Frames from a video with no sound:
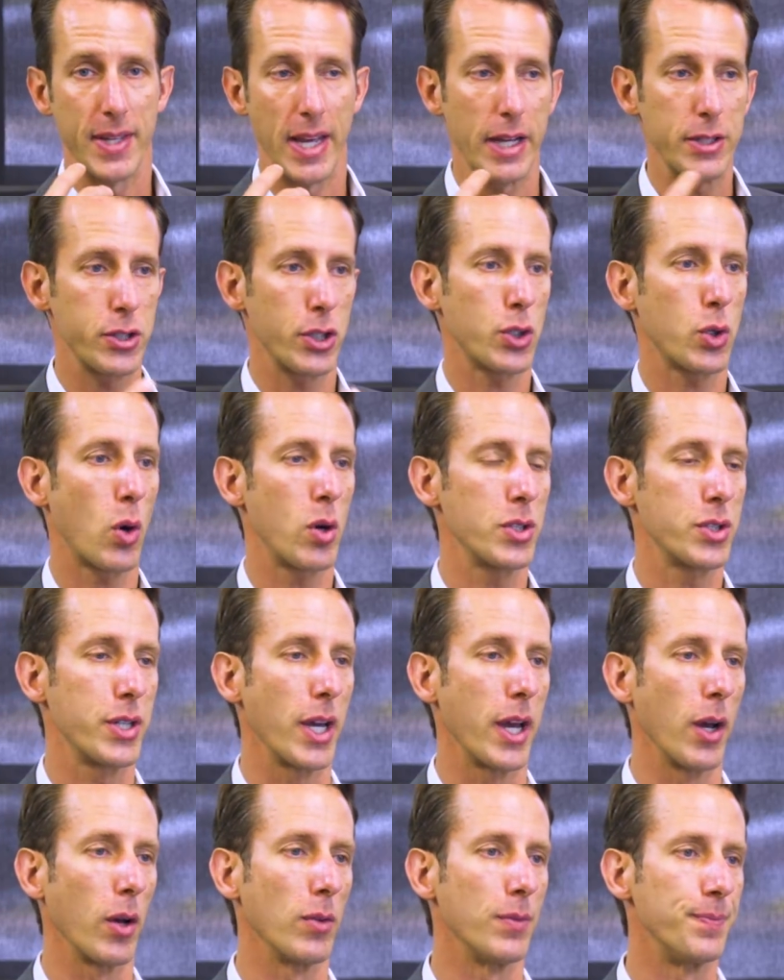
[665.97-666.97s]
it's a short
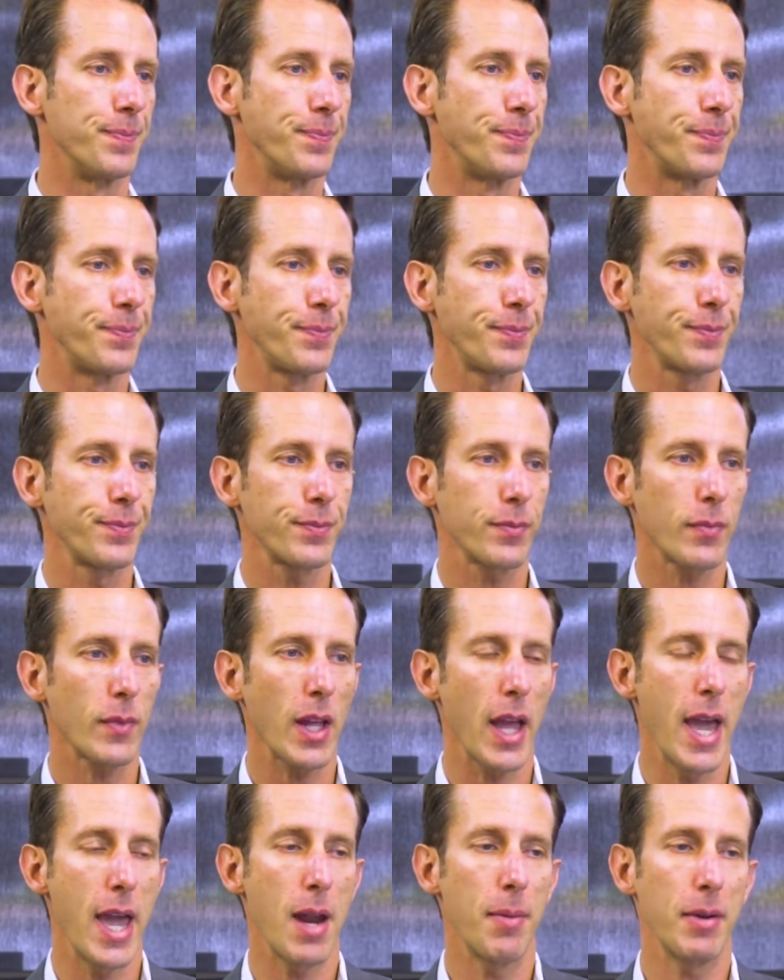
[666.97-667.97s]
sale.
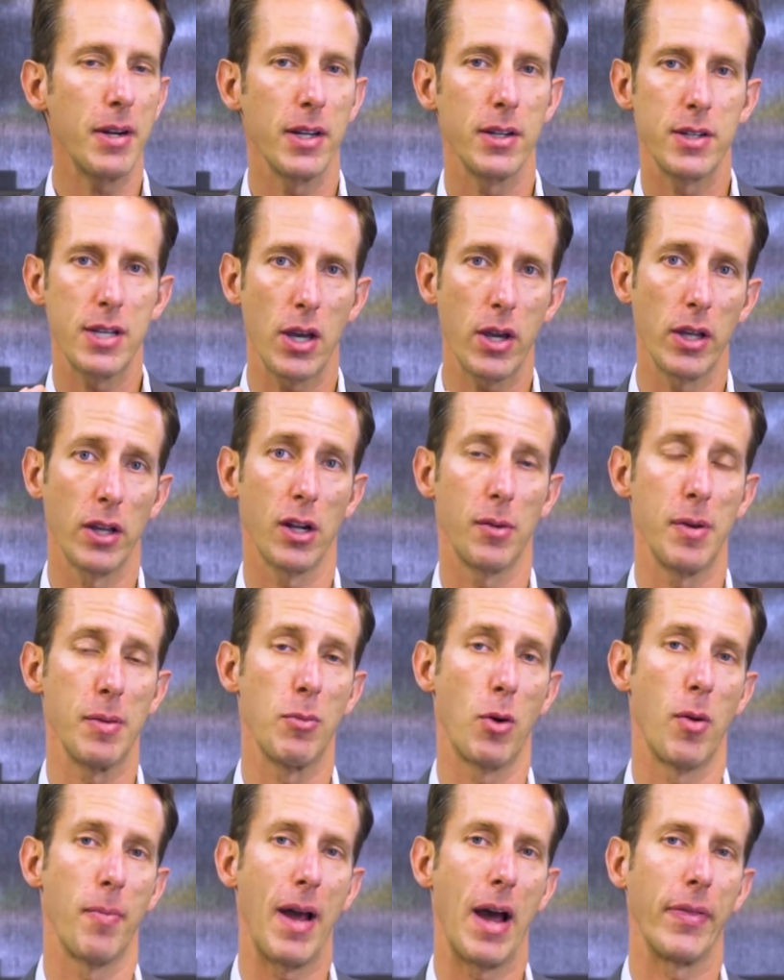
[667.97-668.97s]
And I'm going to tell you a little bit
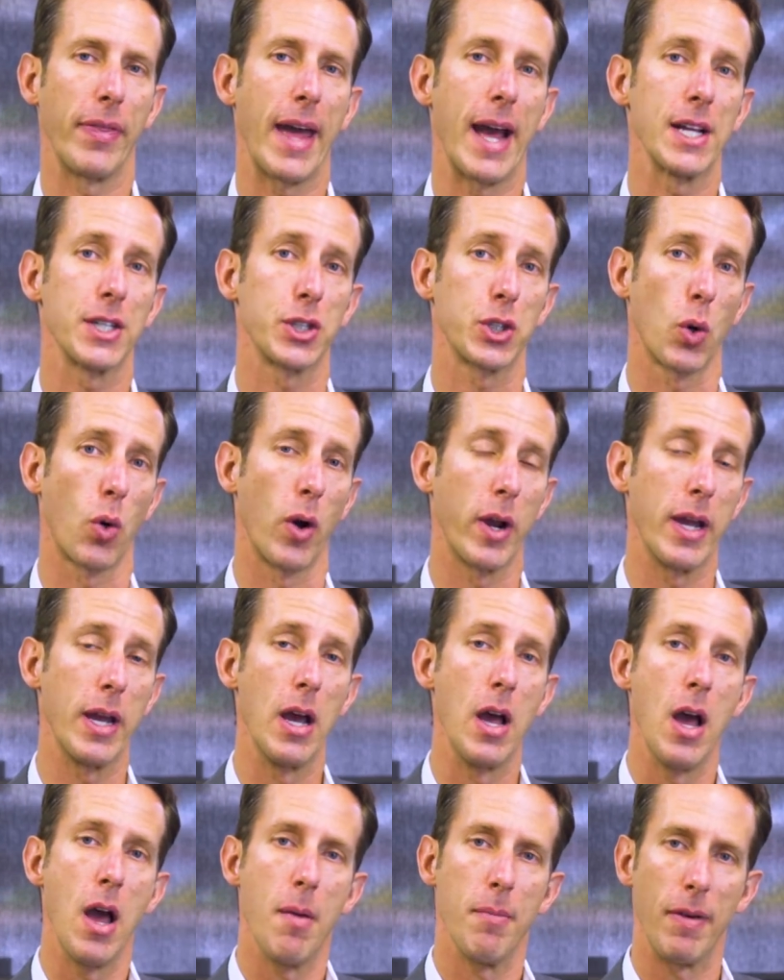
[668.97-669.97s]
more about that story.
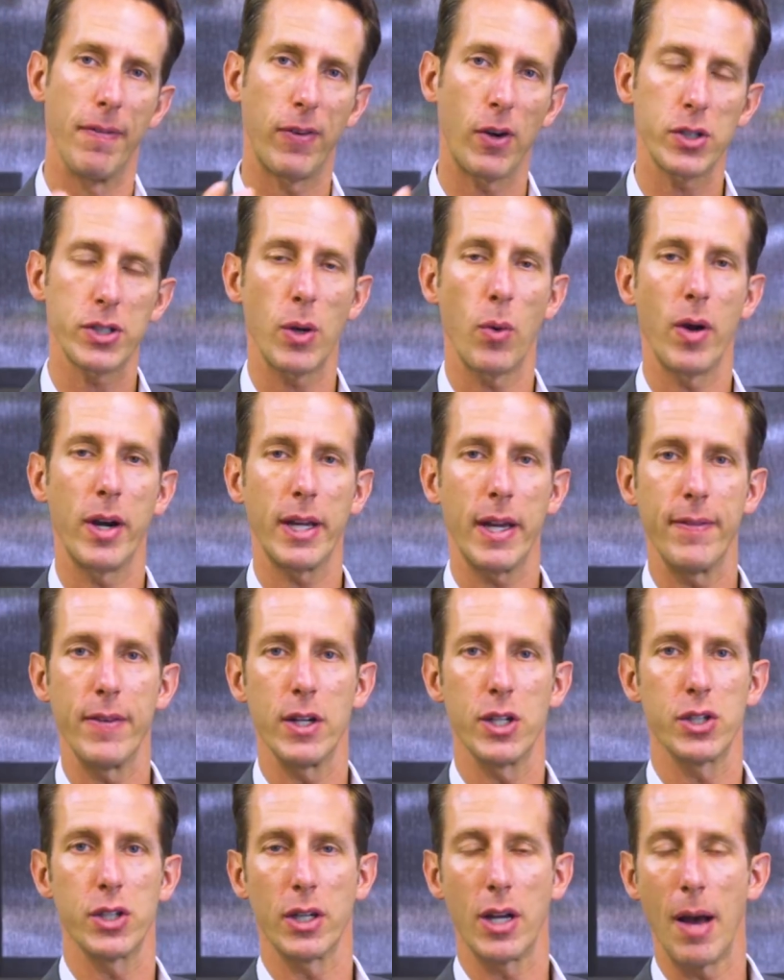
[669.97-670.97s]
But first I want to give you
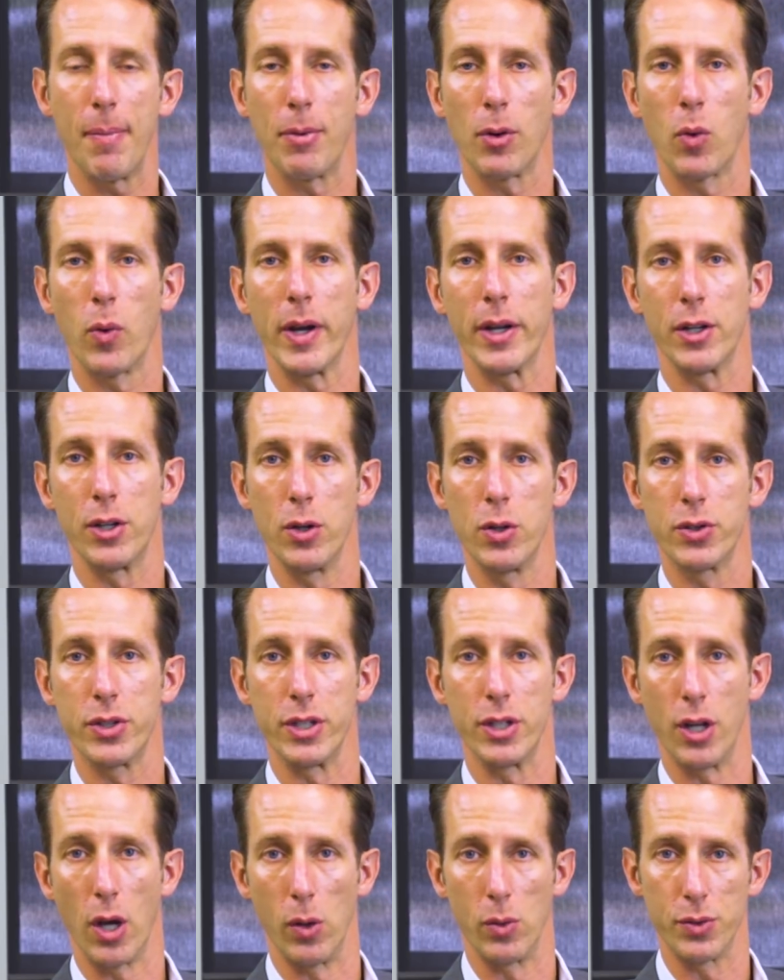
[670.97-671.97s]
just a couple quick do's
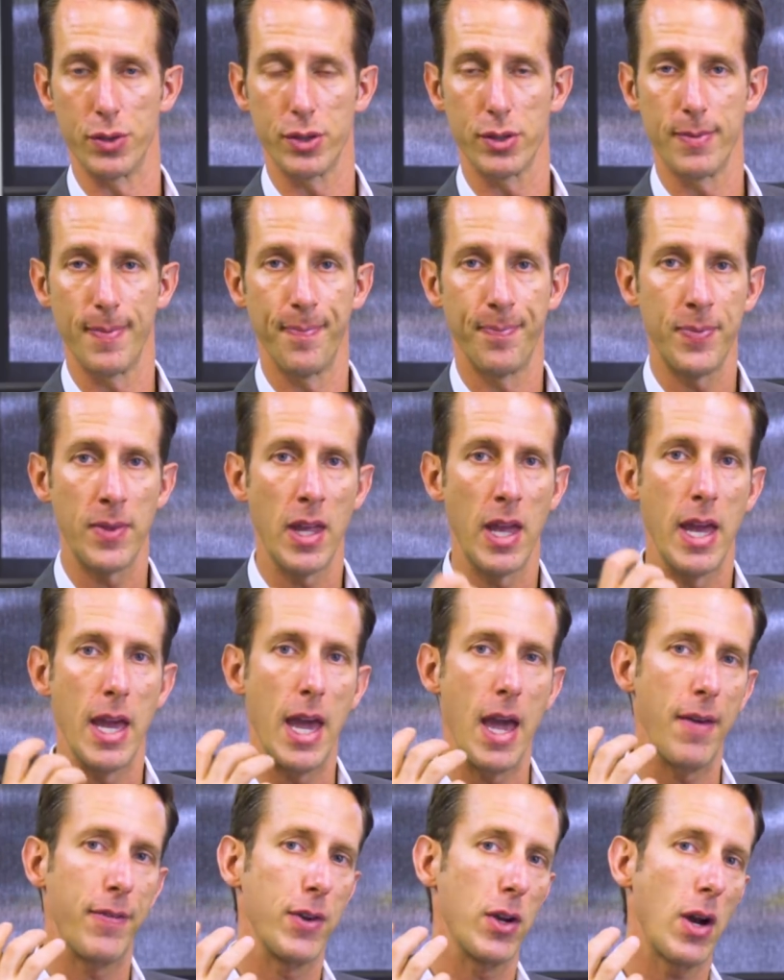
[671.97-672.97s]
and don'ts.
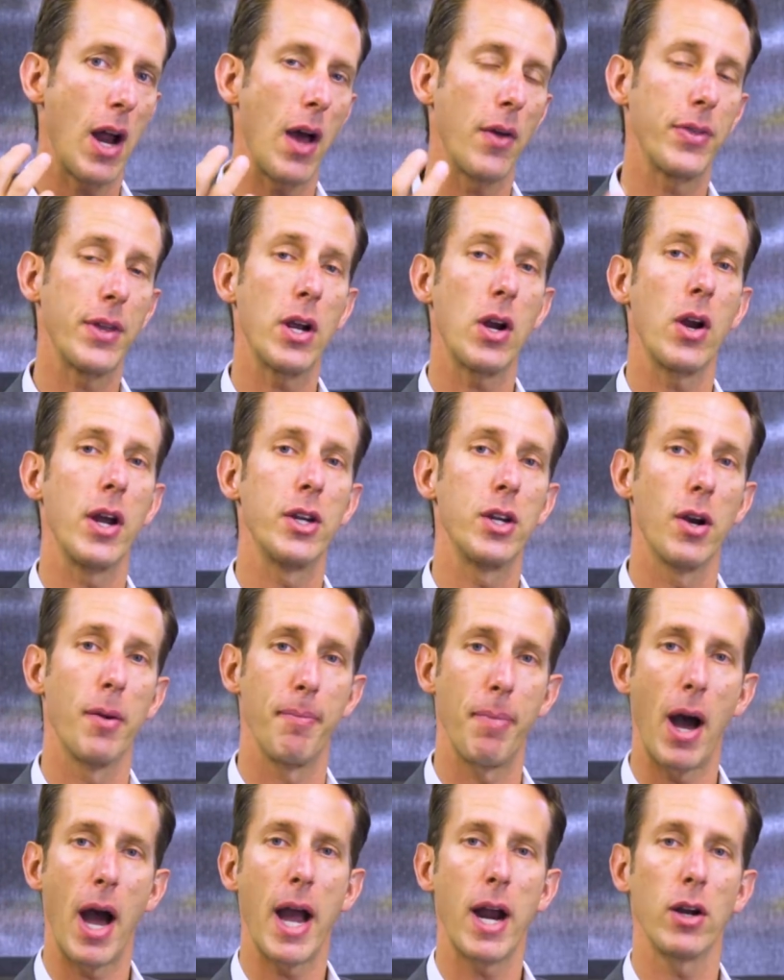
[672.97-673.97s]
If you're out there and you're a
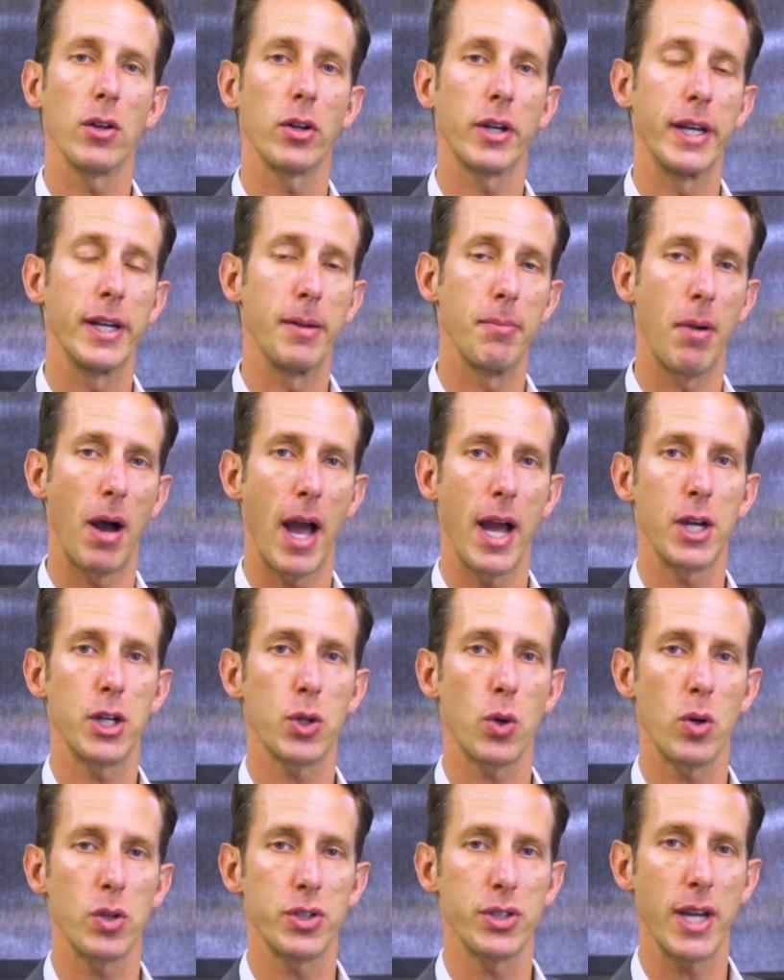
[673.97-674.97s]
buyer looking to buy a
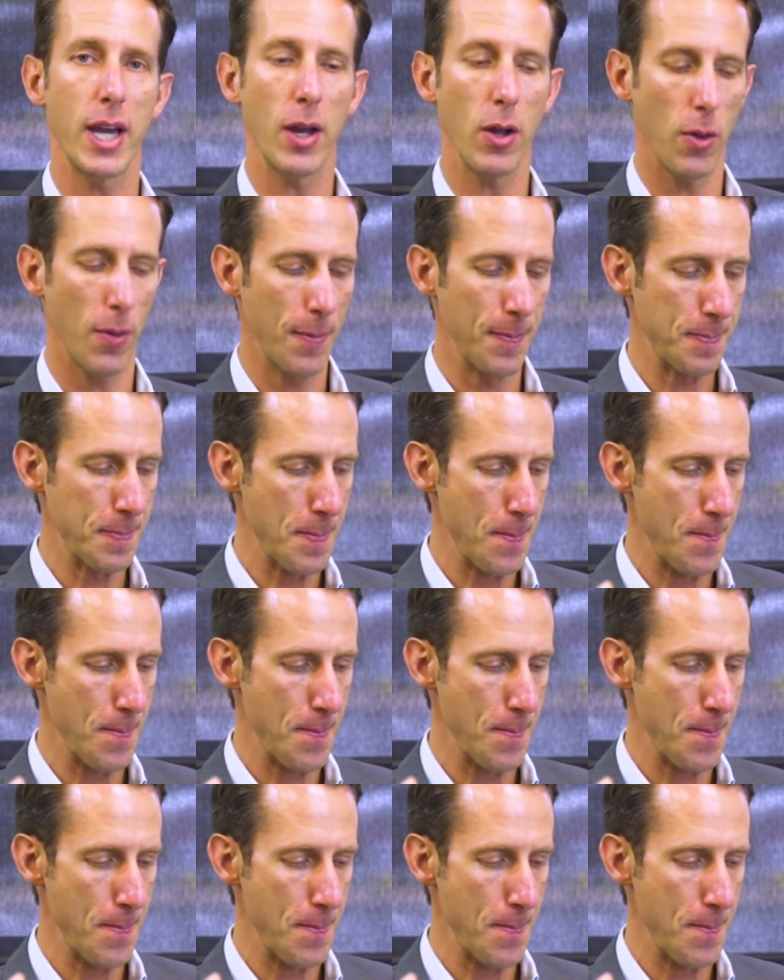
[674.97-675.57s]
short sale,